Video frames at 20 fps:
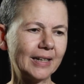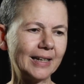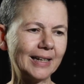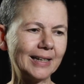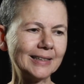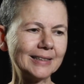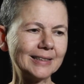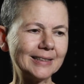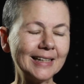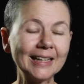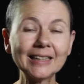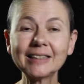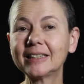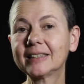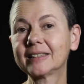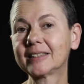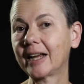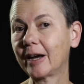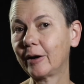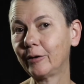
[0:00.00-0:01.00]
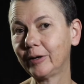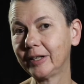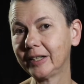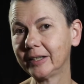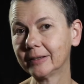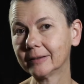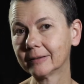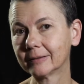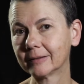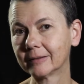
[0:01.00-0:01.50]
is
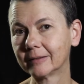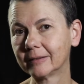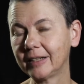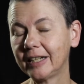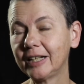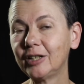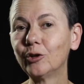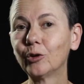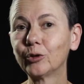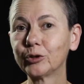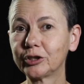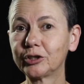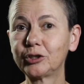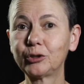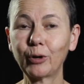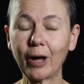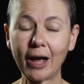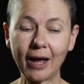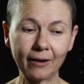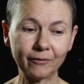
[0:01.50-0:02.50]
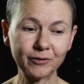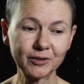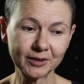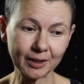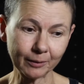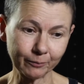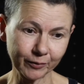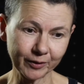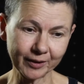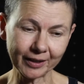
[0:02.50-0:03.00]
necessary in order to have
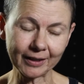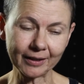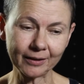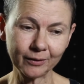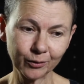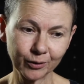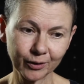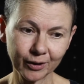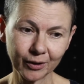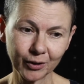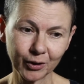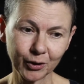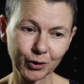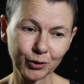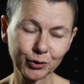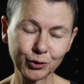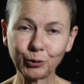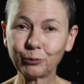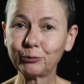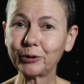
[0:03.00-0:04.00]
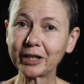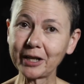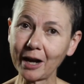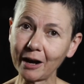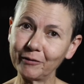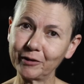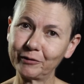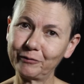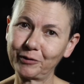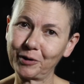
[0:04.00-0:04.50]
something to
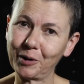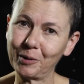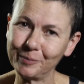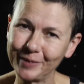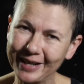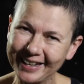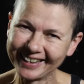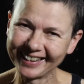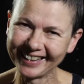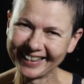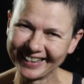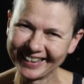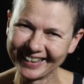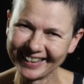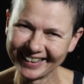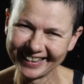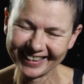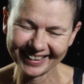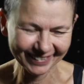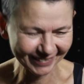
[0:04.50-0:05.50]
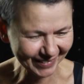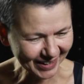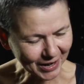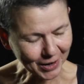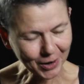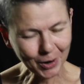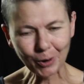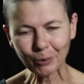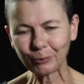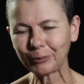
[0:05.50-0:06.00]
recover from.
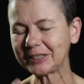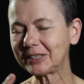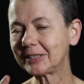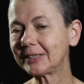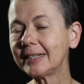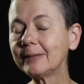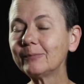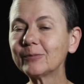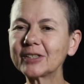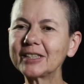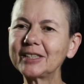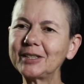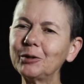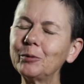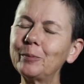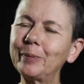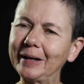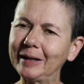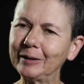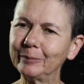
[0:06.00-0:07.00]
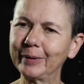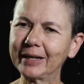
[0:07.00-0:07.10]
Which seems stupid